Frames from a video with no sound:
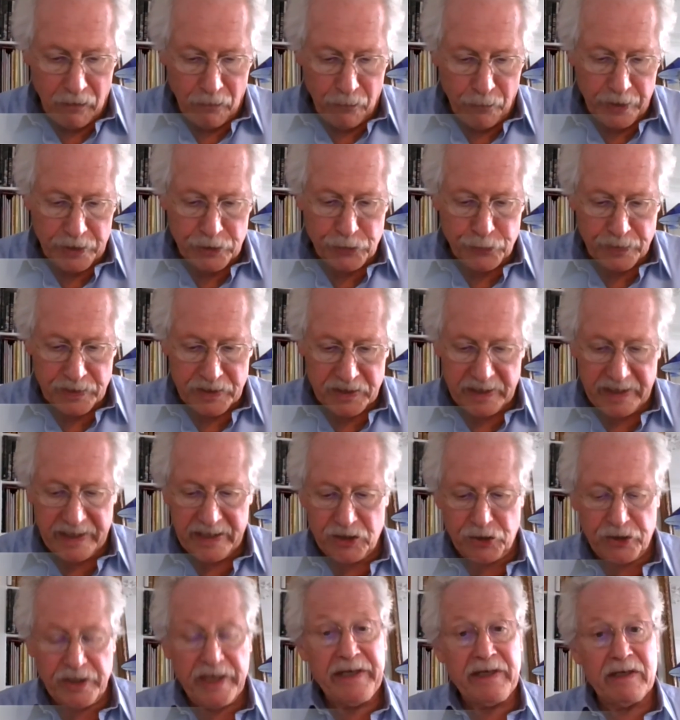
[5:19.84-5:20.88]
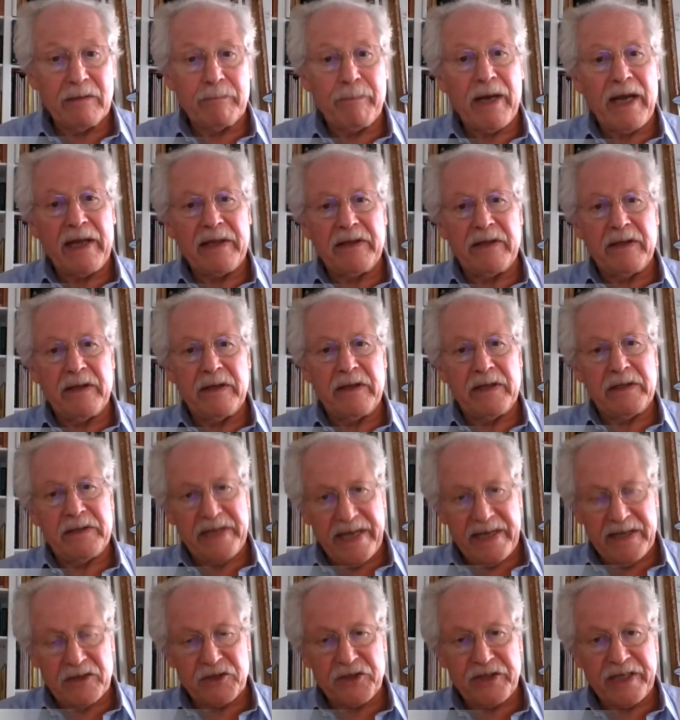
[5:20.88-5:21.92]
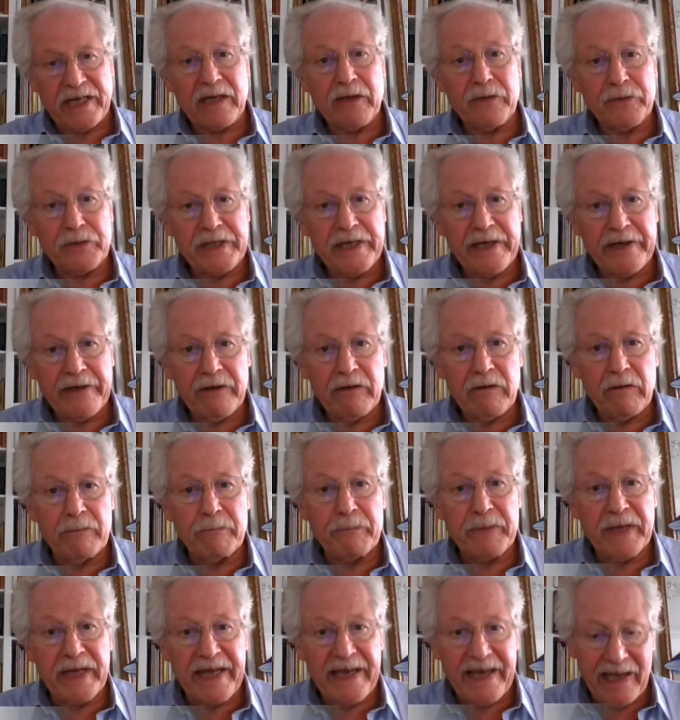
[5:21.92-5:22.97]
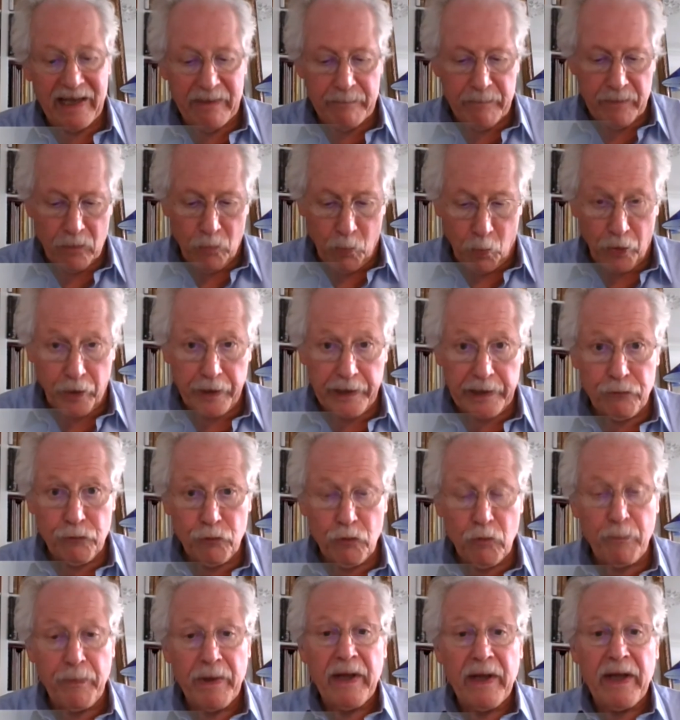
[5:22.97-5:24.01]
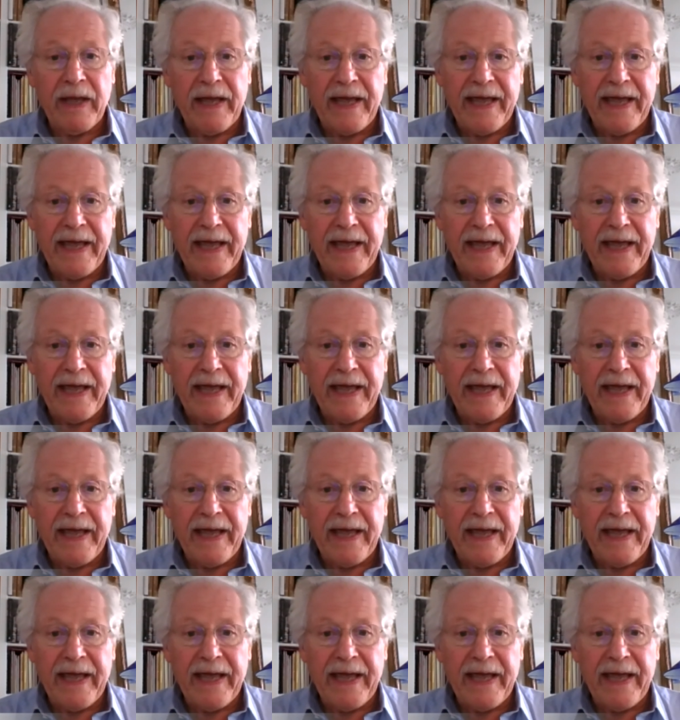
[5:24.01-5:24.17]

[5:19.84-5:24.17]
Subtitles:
which was initiated by the ADEA secretariat and became a working group